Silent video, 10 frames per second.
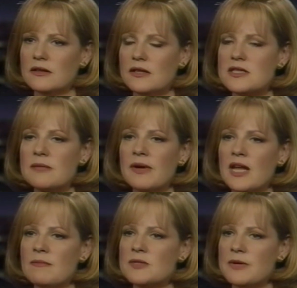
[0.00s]
He said, "My
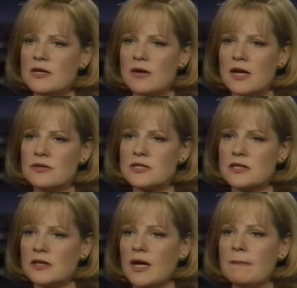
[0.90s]
name is Peter
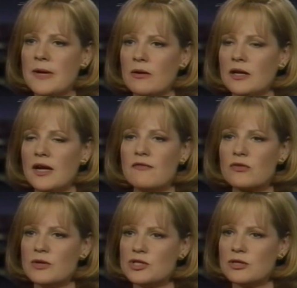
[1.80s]
Adamson. I'm married. I have
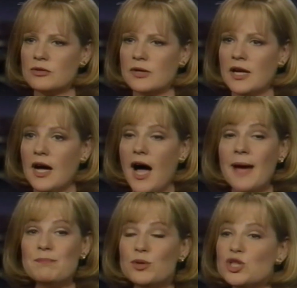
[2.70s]
three children." I
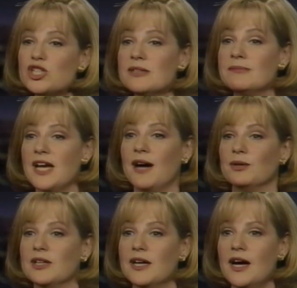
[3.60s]
pushed him down.